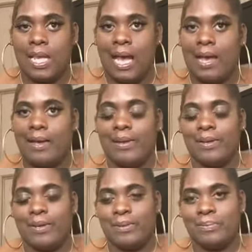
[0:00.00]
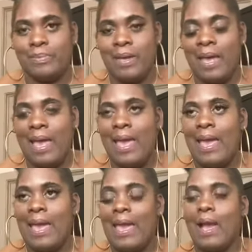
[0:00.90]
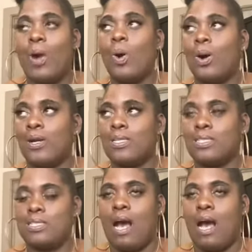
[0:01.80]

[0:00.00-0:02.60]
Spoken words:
I had hearts